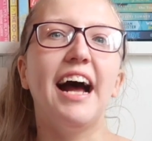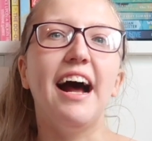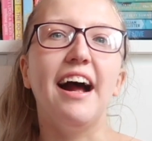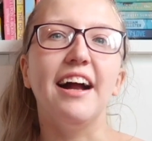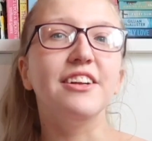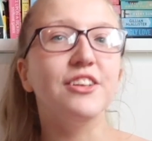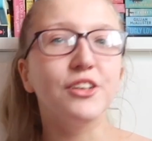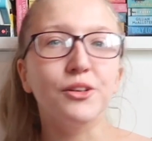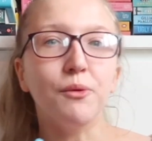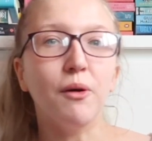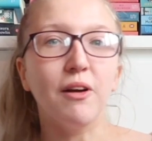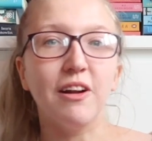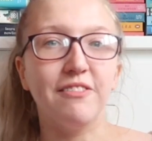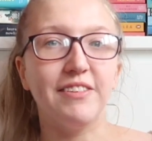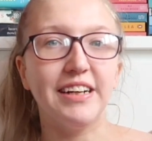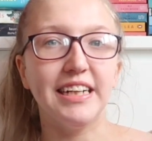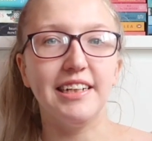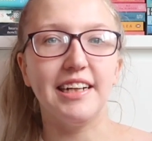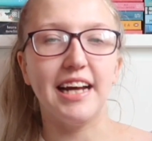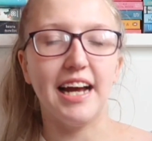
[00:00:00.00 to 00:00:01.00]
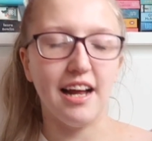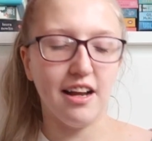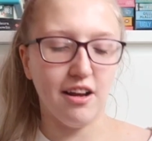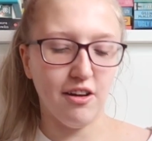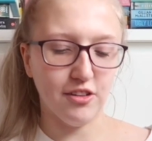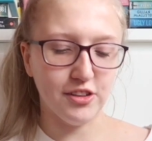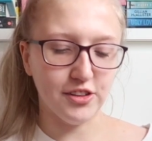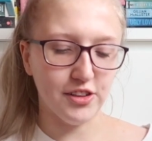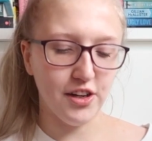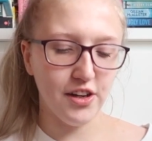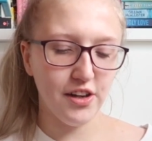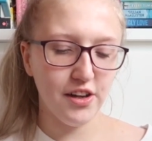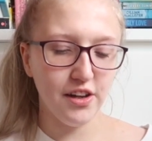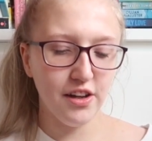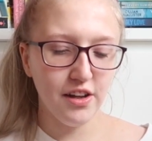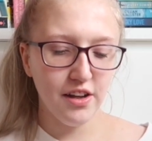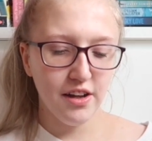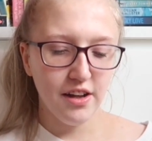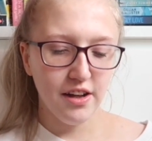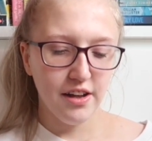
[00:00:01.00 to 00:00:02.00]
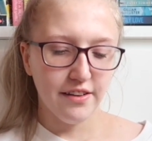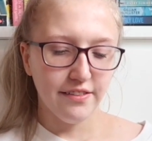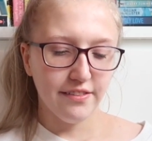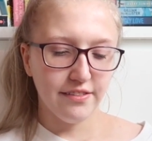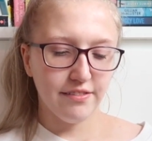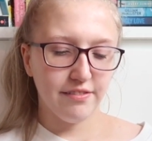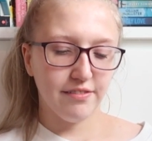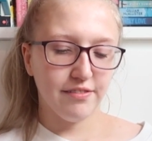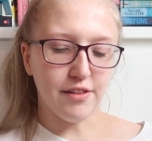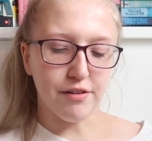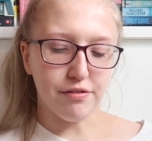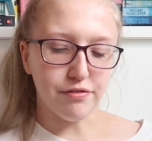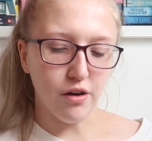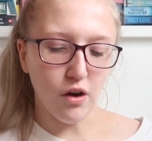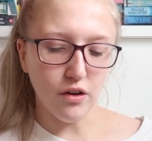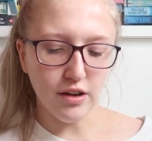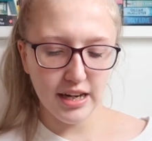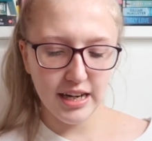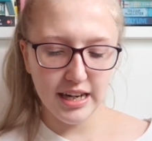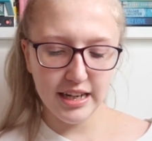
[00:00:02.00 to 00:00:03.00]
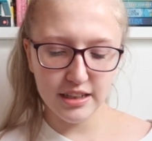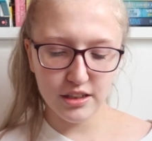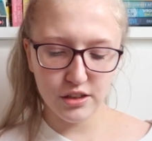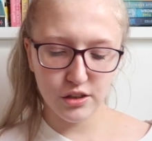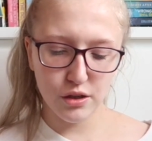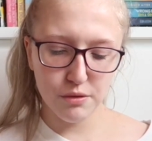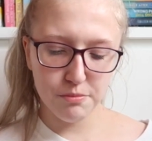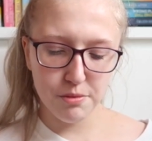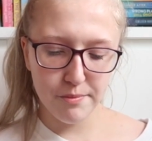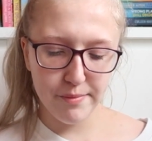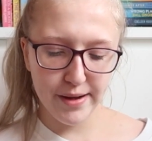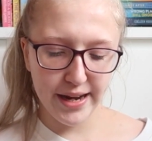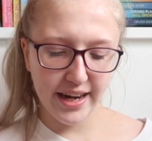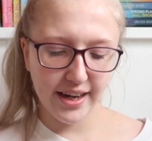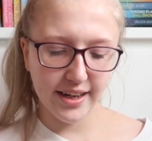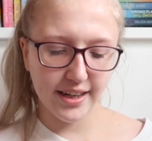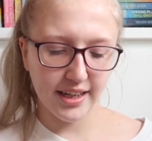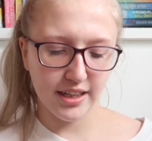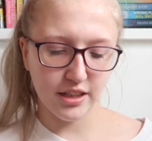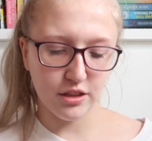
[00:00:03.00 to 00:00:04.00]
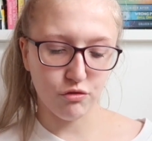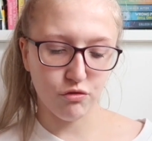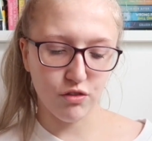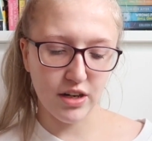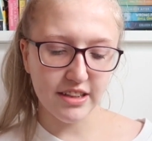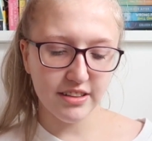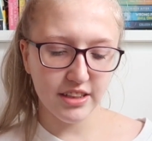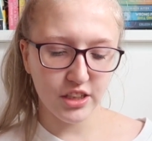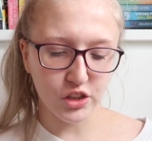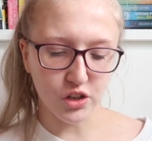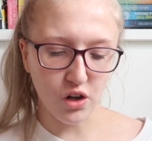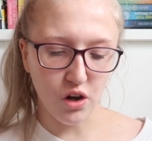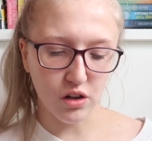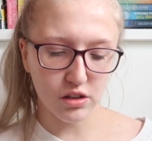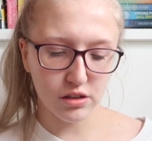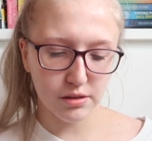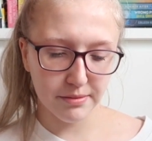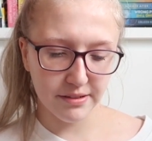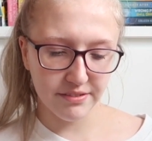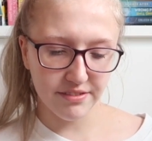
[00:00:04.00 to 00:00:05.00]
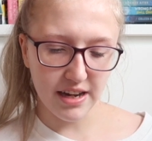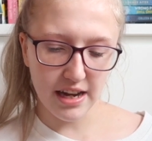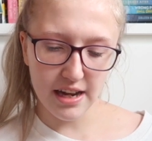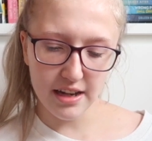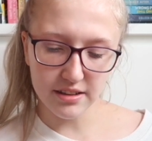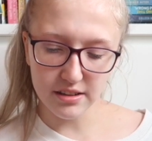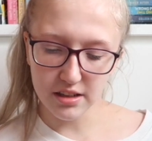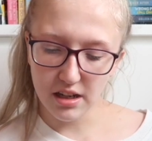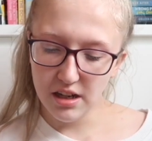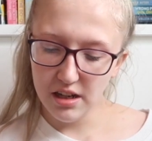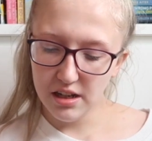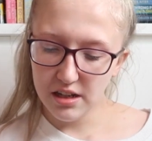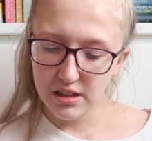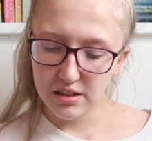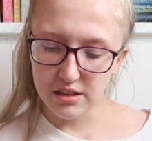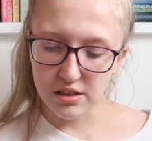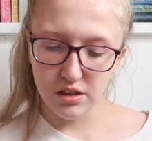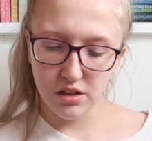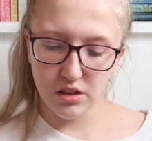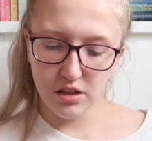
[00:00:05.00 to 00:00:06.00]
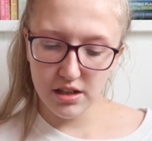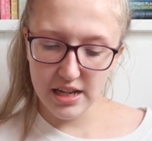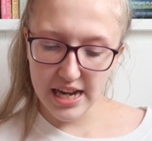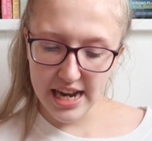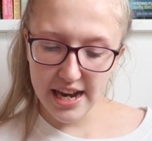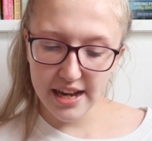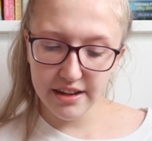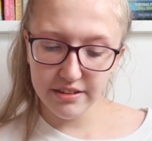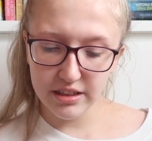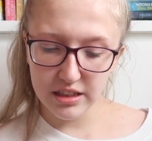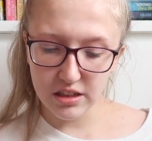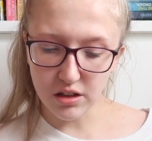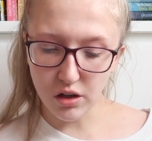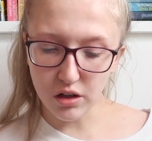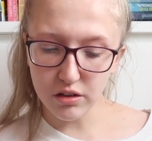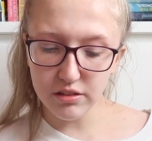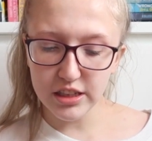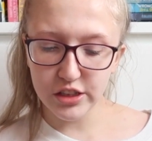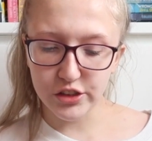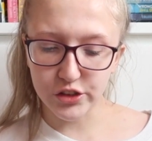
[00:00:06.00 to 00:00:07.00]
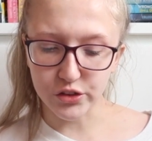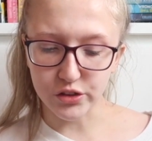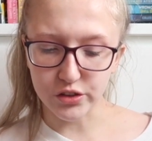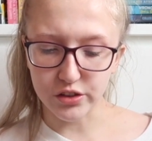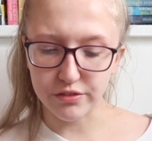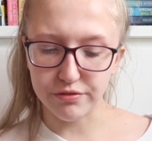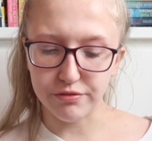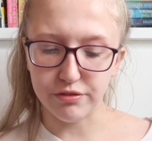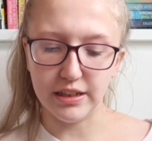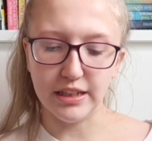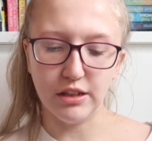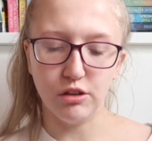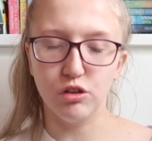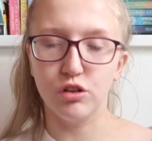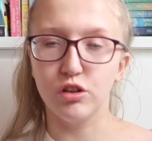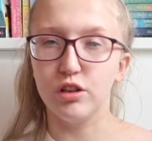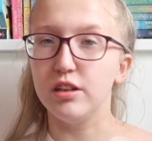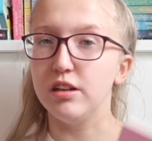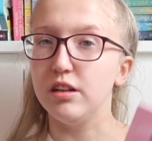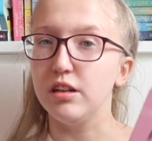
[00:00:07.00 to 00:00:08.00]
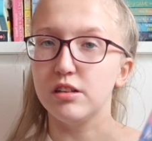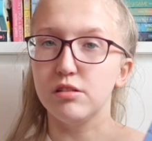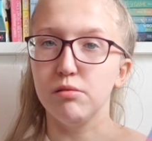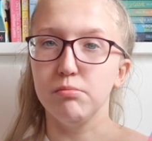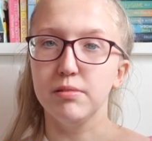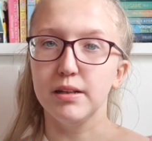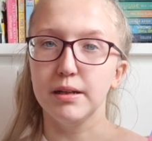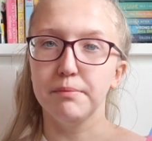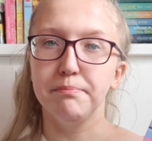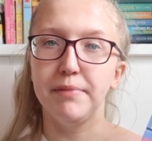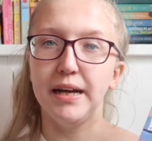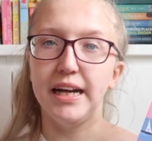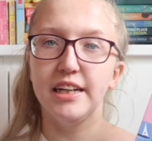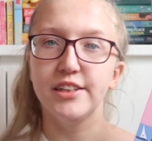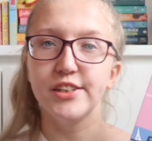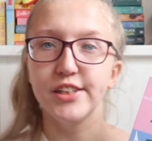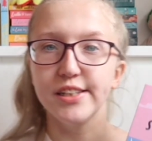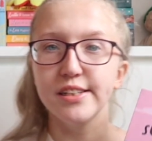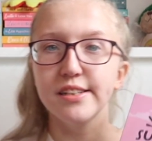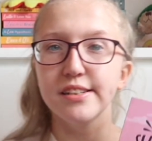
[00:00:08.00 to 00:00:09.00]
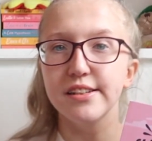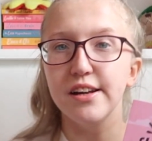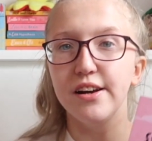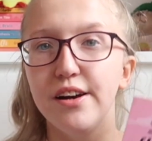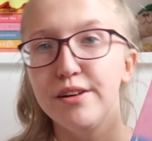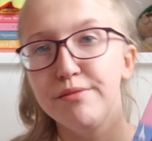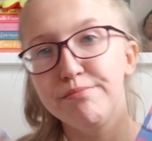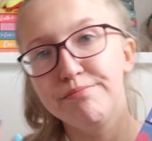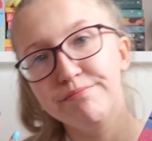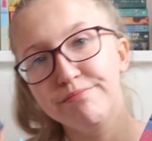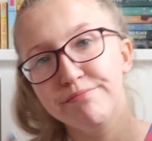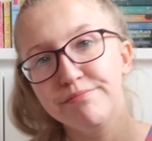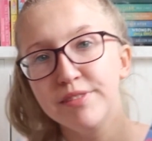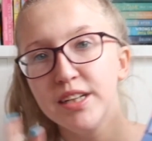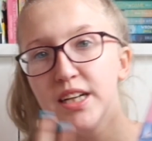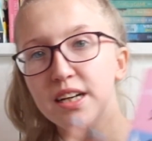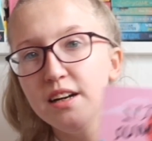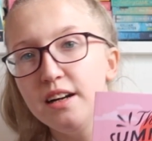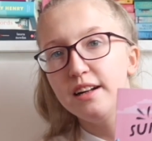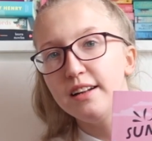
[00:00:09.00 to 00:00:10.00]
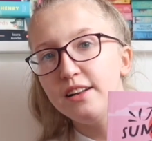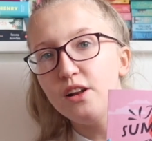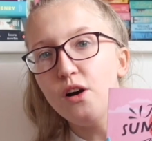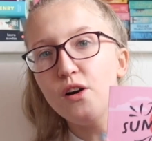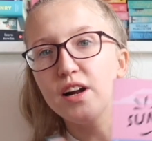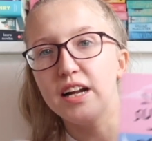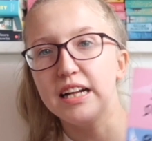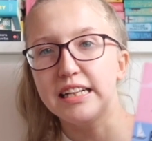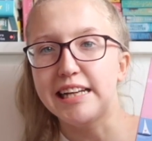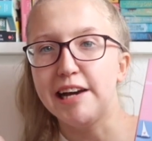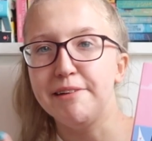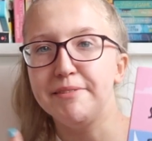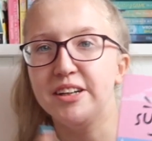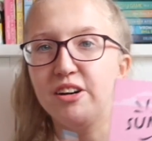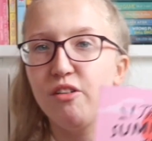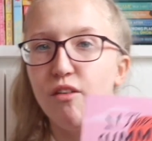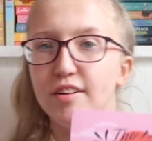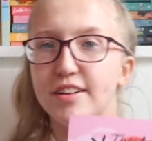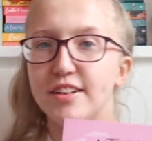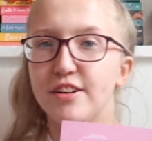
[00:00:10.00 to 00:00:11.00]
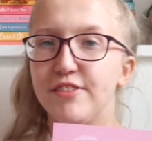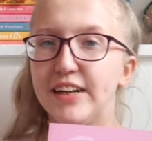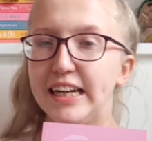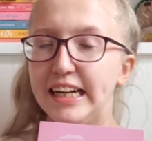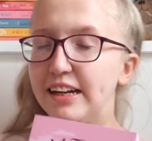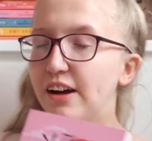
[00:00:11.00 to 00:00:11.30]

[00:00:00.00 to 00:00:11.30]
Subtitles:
I just want to read it, and also the font in it's super big. It's really short, to be fair. It's nearly only just 300 and something pages, so it's not going to take me long to read it